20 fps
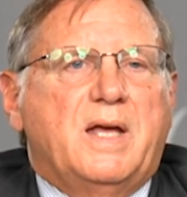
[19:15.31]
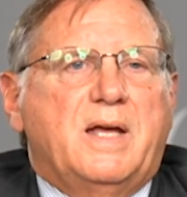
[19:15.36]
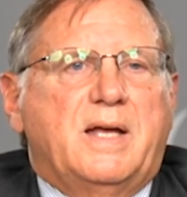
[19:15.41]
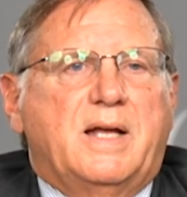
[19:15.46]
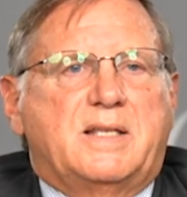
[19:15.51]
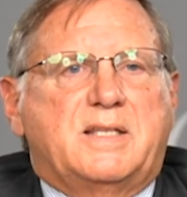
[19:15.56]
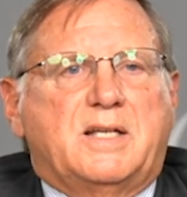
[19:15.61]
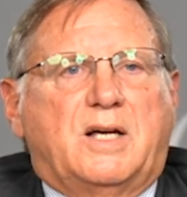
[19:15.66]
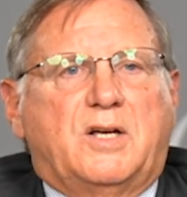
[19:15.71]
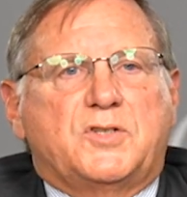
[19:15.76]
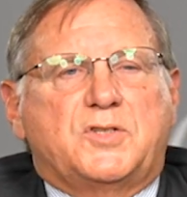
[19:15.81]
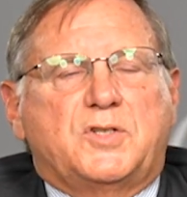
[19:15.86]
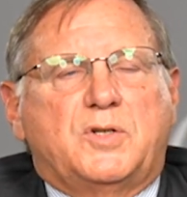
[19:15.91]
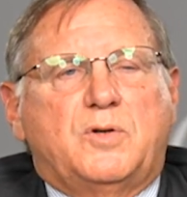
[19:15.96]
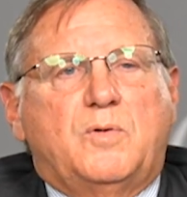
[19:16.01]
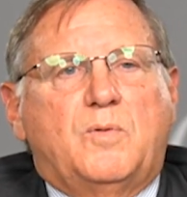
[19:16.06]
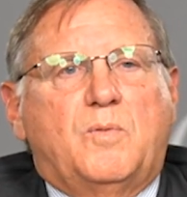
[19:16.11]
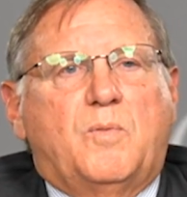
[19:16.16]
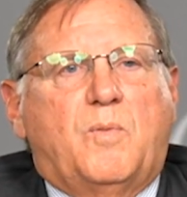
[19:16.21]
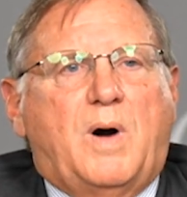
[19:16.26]
It tells you
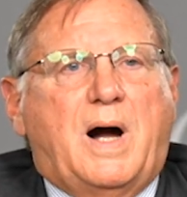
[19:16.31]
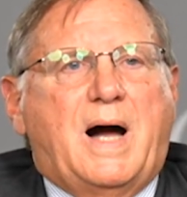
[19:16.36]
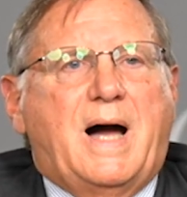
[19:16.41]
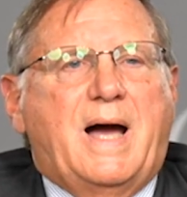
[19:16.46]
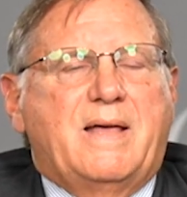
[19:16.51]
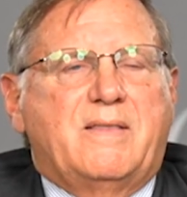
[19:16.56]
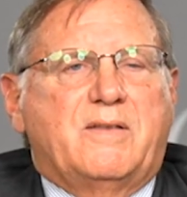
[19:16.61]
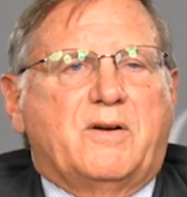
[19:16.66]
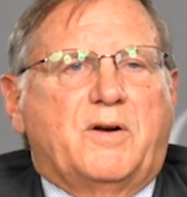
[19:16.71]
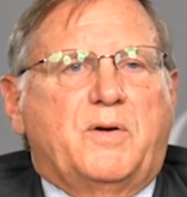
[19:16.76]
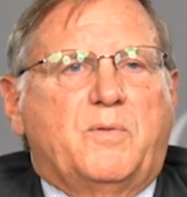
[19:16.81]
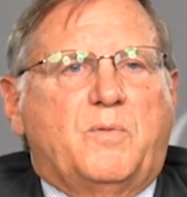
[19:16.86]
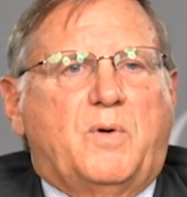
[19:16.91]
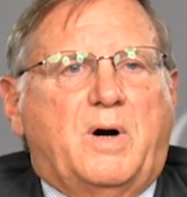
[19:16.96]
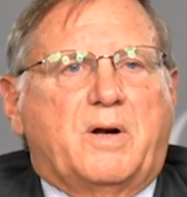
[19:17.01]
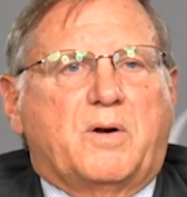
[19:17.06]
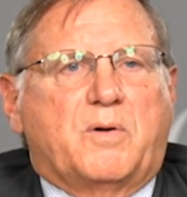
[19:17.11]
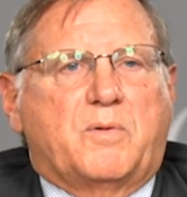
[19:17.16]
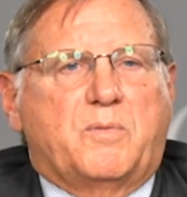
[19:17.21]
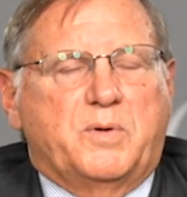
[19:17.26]
why they
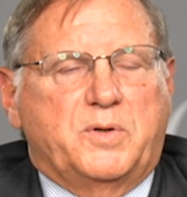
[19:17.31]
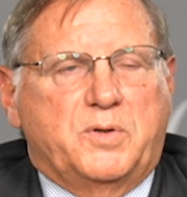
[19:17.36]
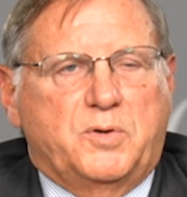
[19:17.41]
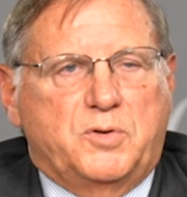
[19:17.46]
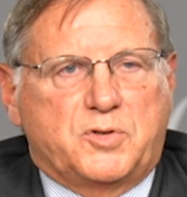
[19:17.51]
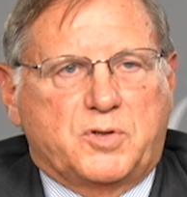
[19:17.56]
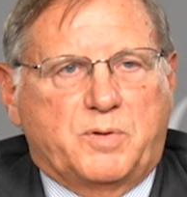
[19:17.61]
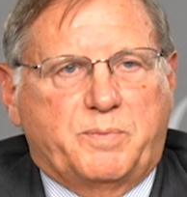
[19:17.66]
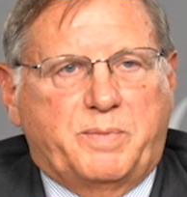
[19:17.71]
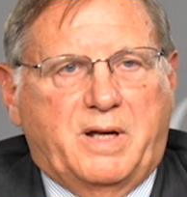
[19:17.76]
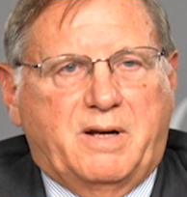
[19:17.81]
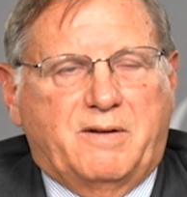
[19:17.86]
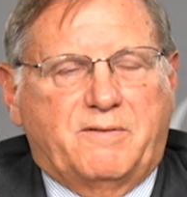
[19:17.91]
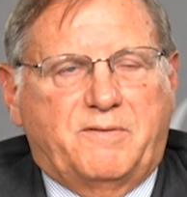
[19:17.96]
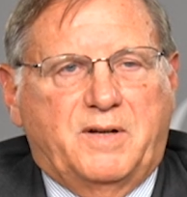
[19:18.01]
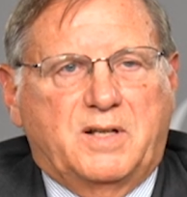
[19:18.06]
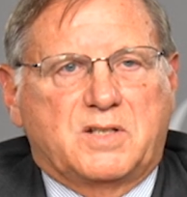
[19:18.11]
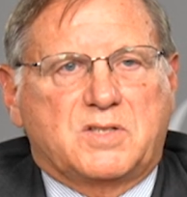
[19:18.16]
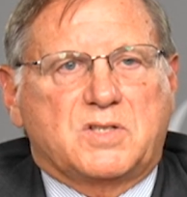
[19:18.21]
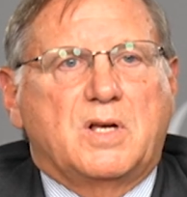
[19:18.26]
want to reduce your
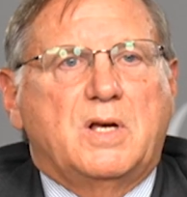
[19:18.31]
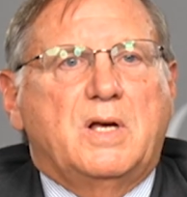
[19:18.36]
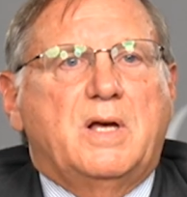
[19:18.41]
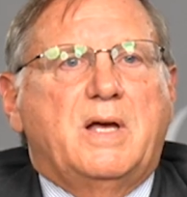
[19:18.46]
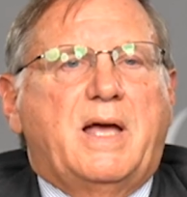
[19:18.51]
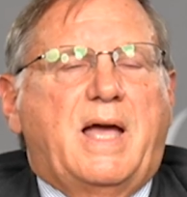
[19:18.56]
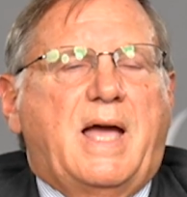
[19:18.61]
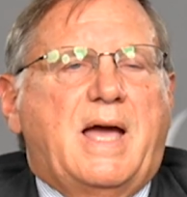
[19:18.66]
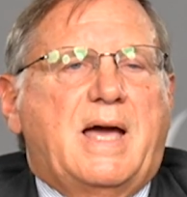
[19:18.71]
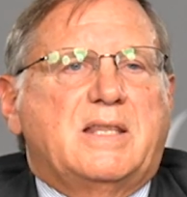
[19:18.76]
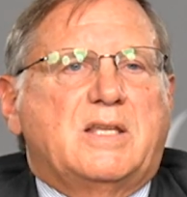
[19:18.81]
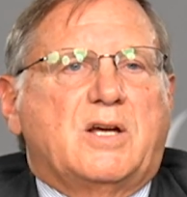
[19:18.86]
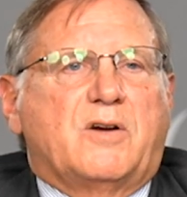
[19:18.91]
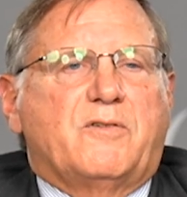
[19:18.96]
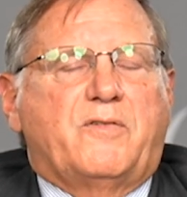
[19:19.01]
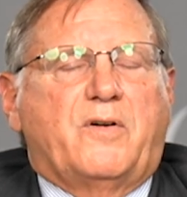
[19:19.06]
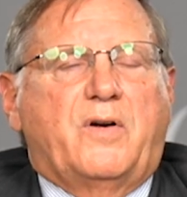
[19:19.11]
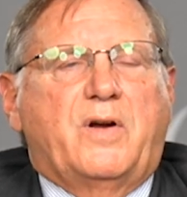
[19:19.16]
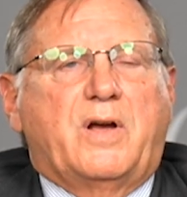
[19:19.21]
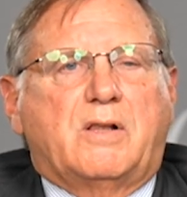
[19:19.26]
benefits, and they're
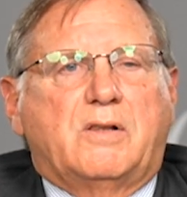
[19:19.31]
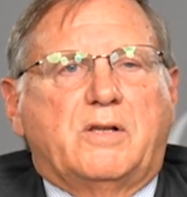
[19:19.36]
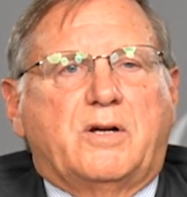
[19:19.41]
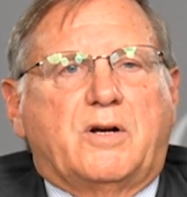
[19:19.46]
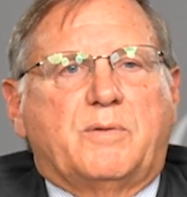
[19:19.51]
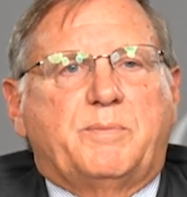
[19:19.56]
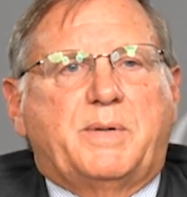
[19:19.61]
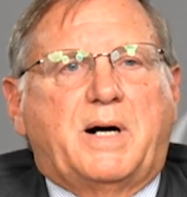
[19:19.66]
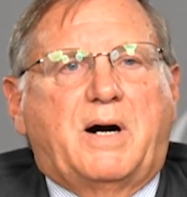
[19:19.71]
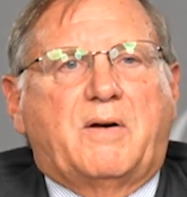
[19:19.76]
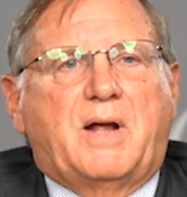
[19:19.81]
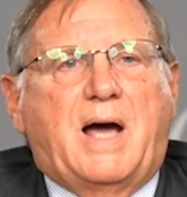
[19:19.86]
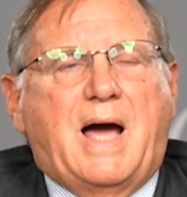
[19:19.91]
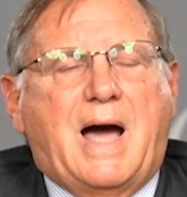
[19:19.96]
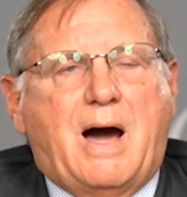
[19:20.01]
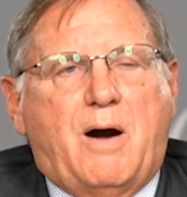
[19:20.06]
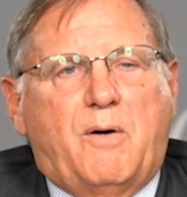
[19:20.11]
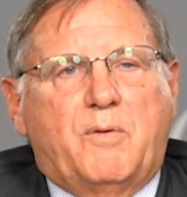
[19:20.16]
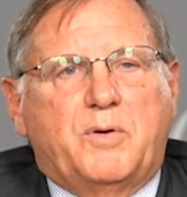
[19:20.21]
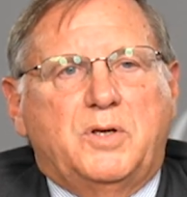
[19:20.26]
very clear about
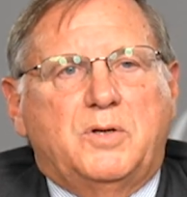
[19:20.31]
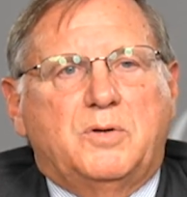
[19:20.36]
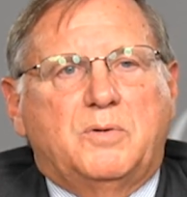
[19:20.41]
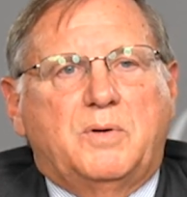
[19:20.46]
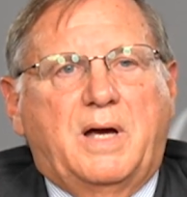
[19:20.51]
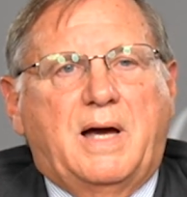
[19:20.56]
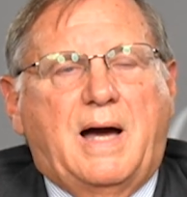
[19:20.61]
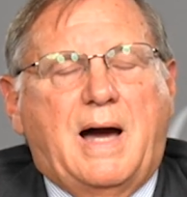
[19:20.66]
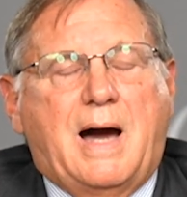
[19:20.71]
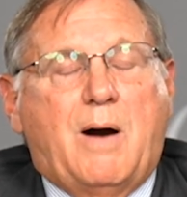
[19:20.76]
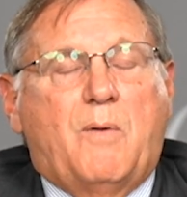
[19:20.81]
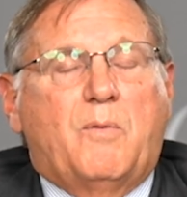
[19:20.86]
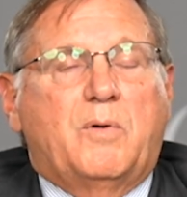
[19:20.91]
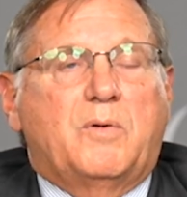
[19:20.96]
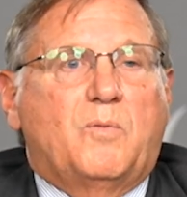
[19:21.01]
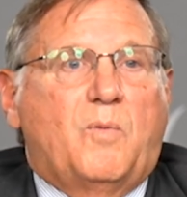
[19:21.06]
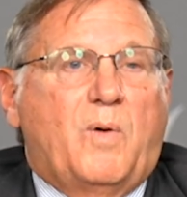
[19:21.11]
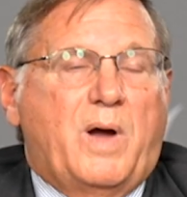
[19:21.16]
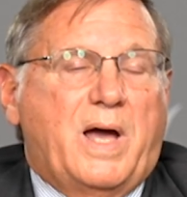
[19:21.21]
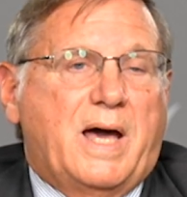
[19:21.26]
how
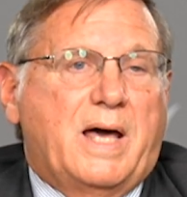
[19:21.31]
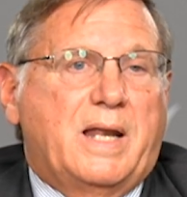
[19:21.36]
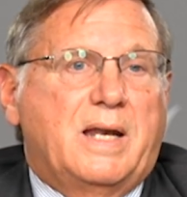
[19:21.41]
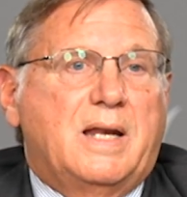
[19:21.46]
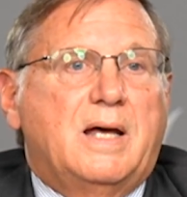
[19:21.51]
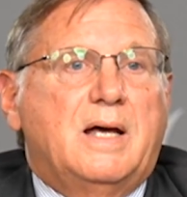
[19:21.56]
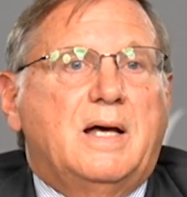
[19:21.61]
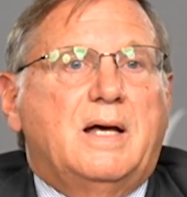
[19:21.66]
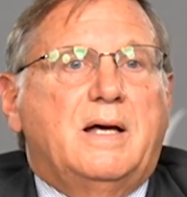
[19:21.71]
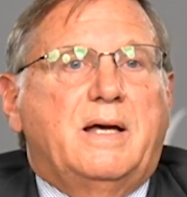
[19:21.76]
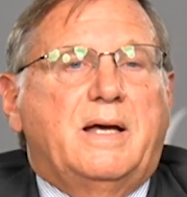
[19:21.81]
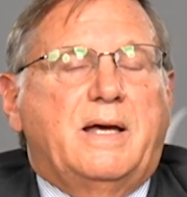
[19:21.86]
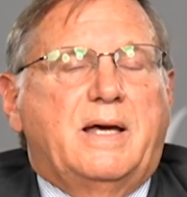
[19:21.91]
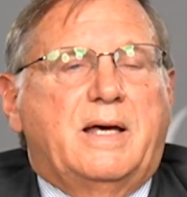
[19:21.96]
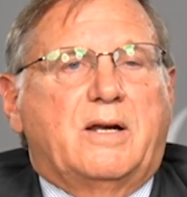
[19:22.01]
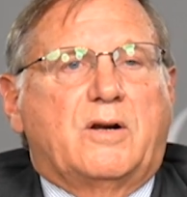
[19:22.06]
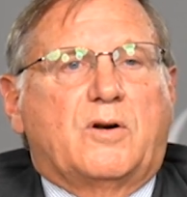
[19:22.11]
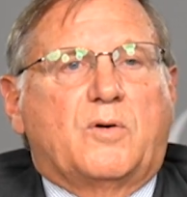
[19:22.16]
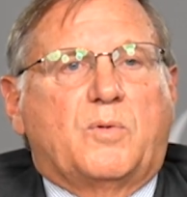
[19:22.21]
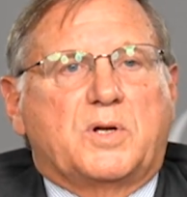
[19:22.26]
and when
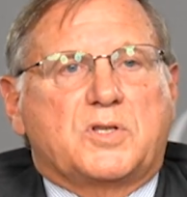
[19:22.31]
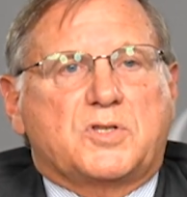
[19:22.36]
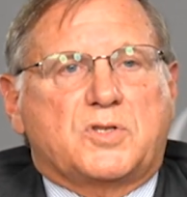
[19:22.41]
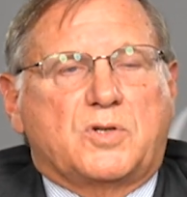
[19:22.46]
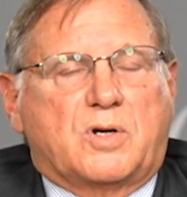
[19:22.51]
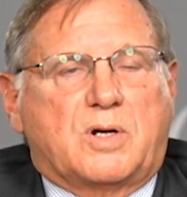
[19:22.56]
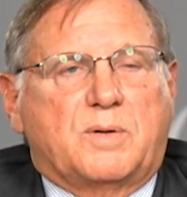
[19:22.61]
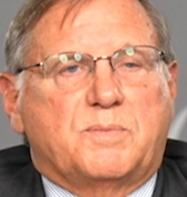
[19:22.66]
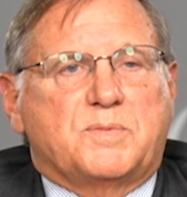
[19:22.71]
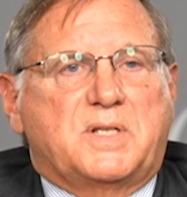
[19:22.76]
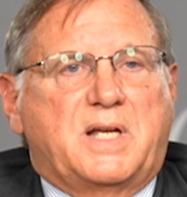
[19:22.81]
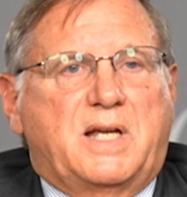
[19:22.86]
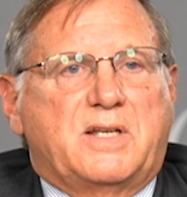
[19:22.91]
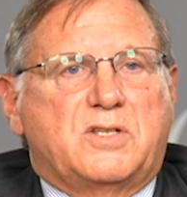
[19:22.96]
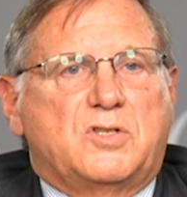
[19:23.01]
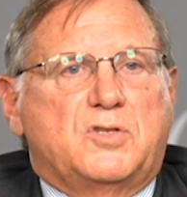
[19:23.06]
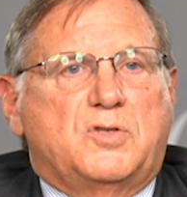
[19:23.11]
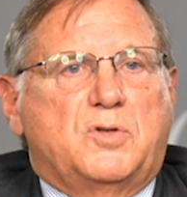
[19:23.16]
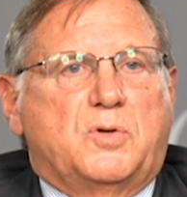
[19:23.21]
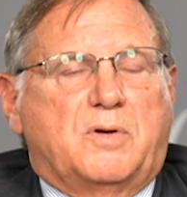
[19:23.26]
and under what
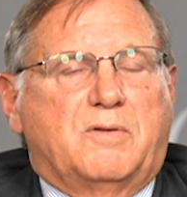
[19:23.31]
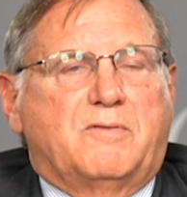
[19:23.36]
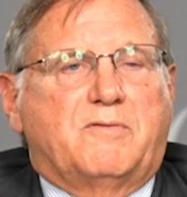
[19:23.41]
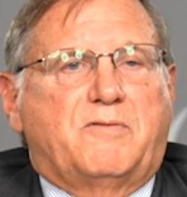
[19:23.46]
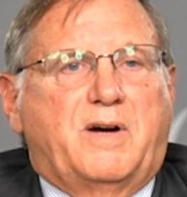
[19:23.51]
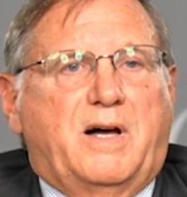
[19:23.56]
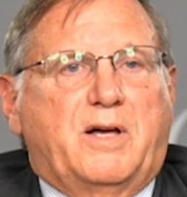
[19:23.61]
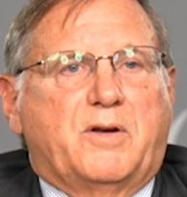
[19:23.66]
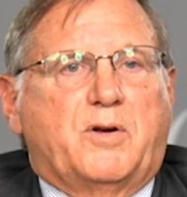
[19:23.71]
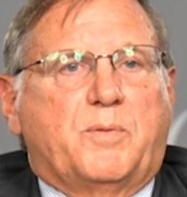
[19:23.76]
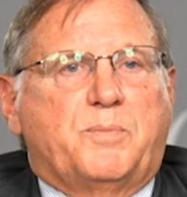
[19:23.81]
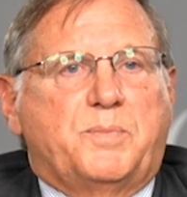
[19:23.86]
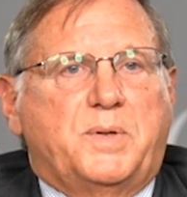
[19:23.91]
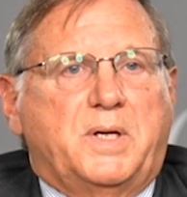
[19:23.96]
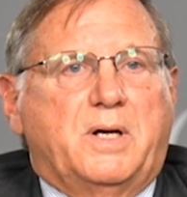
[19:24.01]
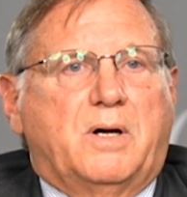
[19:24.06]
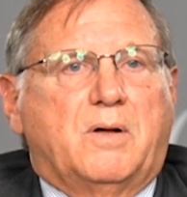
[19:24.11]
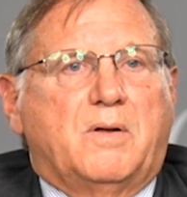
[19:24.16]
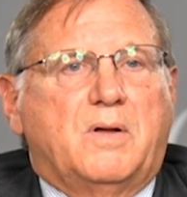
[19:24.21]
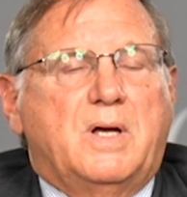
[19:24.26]
circumstances you can file your
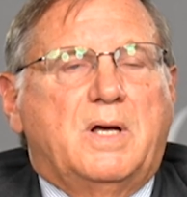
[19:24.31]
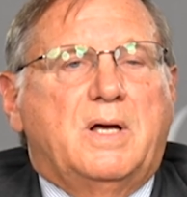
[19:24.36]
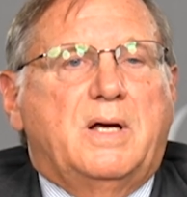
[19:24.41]
appeal.